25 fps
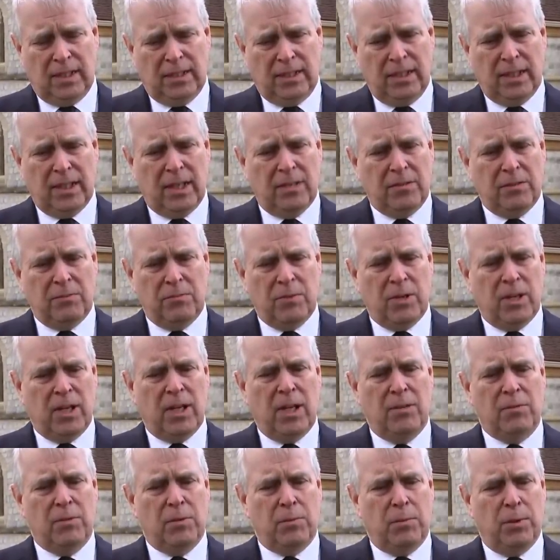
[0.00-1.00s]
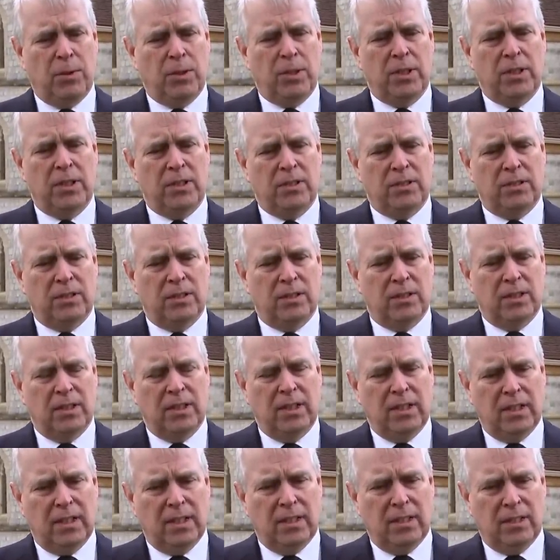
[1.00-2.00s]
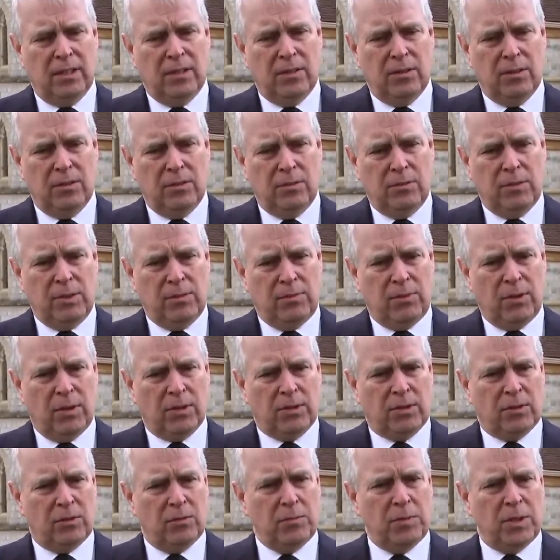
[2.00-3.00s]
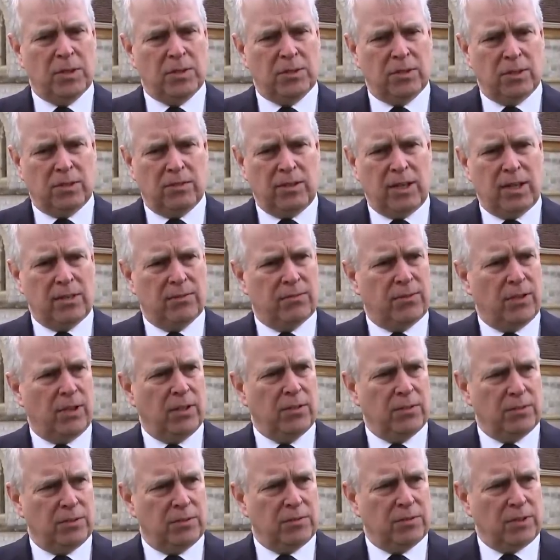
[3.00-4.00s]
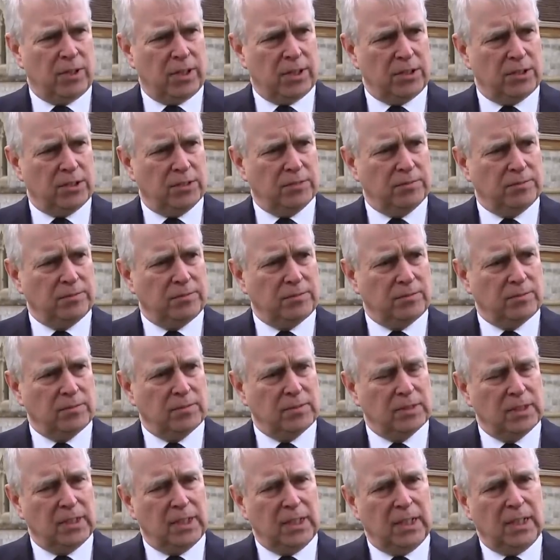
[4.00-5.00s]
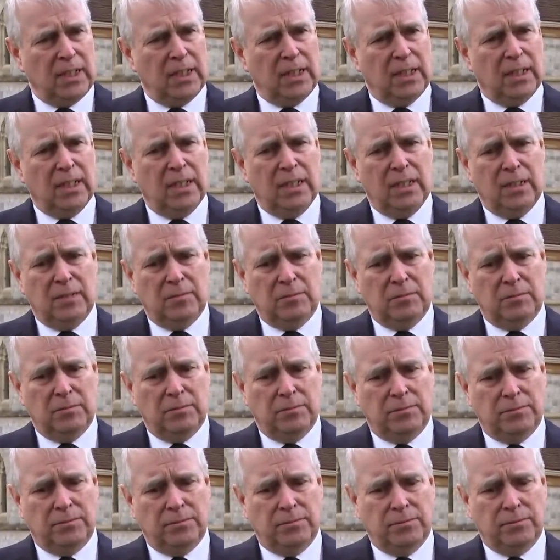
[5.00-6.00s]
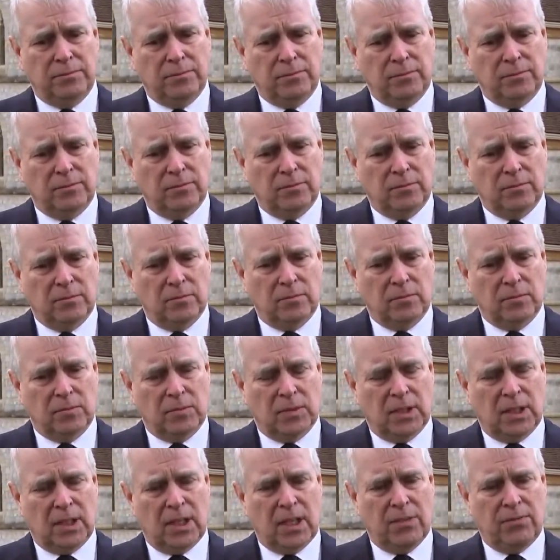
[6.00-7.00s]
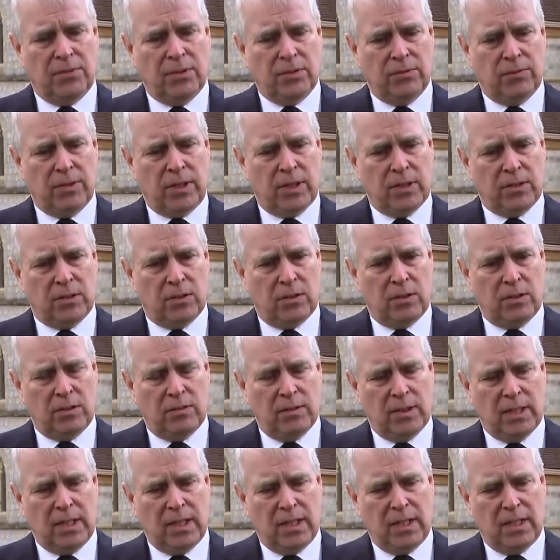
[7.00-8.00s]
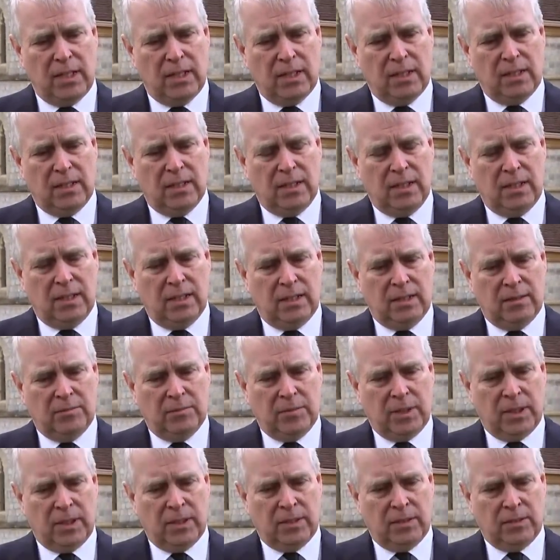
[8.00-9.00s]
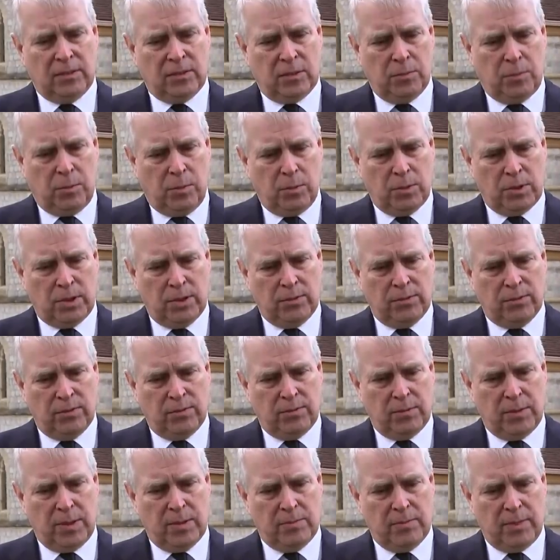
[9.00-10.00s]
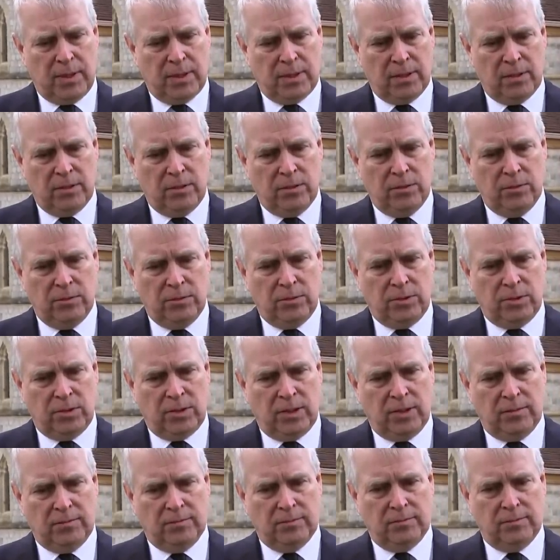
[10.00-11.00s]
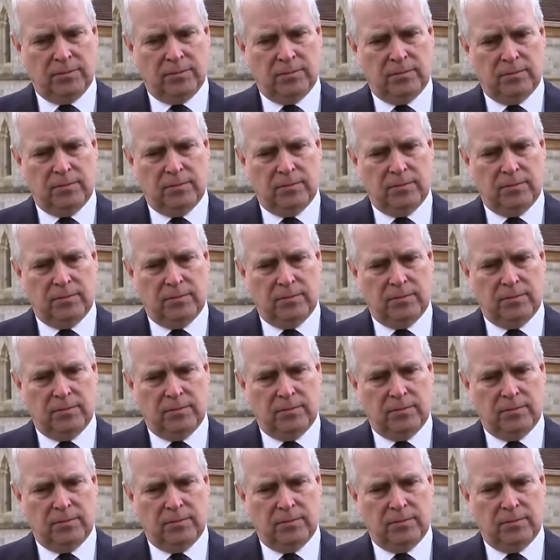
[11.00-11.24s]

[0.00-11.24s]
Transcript: I think the way I would put it is that we've lost almost the grandfather of the nation. Um, and I feel very sorry um, and supportive of my mother, who's um,